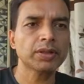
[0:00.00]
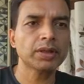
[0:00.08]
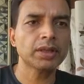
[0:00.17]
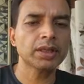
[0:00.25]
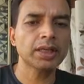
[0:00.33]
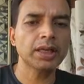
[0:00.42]

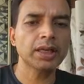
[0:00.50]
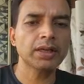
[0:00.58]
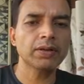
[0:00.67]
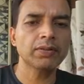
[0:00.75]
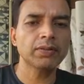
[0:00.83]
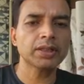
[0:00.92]
not, and
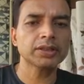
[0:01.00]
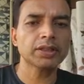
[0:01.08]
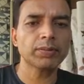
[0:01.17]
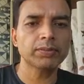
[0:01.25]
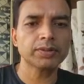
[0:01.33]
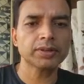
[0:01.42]
what is the
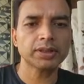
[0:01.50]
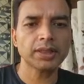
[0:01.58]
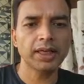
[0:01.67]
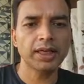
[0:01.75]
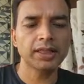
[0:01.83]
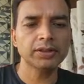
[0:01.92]
prompt,
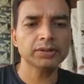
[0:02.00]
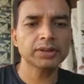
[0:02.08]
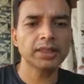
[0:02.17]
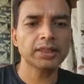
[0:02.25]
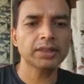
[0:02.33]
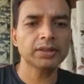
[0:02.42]
and you
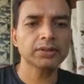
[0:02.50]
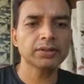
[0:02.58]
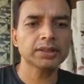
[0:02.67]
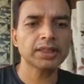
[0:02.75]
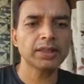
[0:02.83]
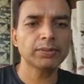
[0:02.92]
send it to the
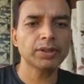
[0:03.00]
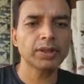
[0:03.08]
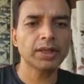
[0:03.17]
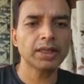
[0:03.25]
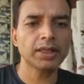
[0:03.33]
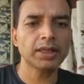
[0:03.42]
same
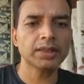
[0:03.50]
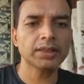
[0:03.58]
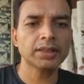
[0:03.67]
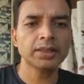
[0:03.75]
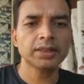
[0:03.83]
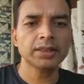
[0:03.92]
URL.
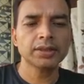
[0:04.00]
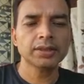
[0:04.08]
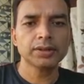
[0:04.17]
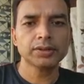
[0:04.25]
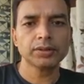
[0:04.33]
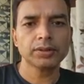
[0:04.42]

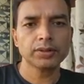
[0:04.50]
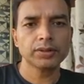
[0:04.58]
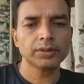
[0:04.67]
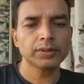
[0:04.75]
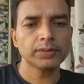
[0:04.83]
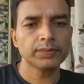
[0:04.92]

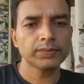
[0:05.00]
So